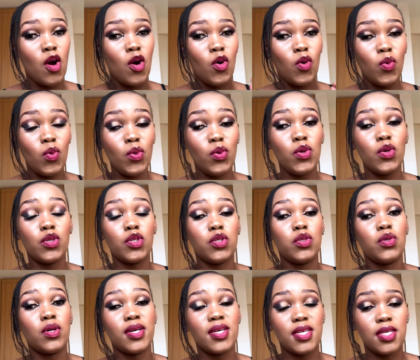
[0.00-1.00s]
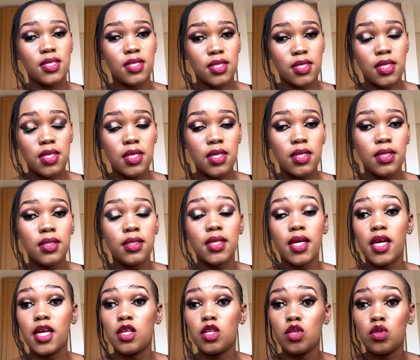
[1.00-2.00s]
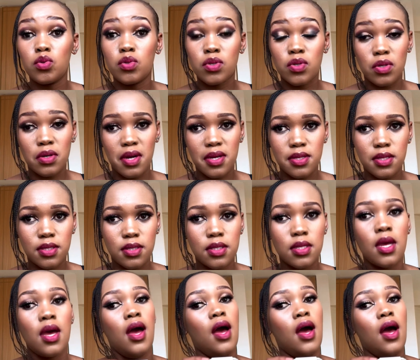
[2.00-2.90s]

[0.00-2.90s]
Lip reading: who you're sure is skilled and you trust.